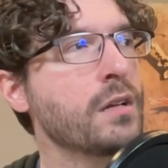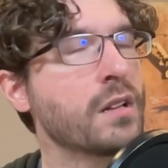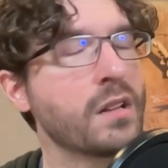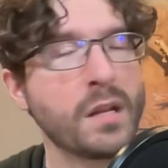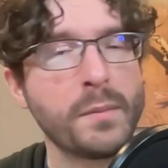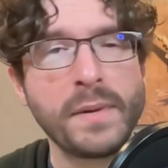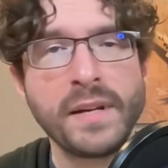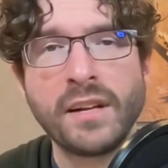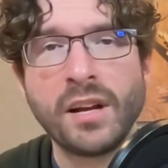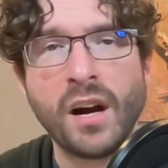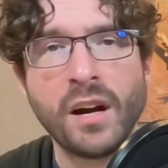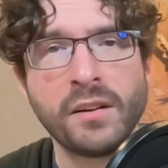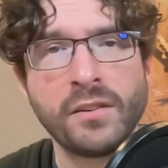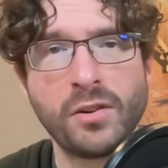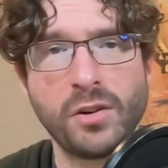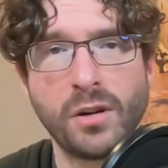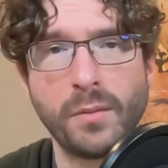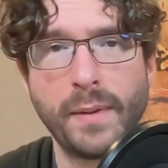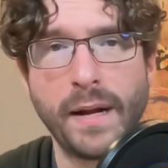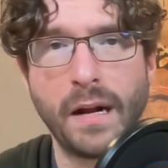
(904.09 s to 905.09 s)
Let me talk
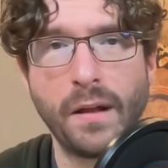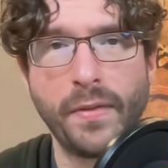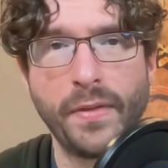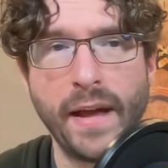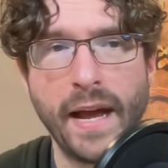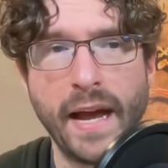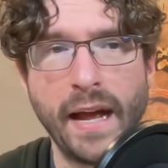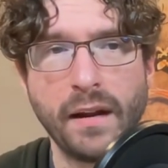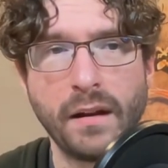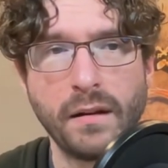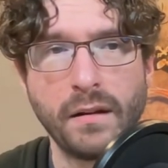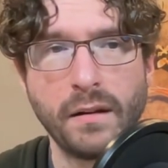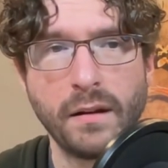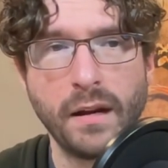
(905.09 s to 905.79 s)
to you about that.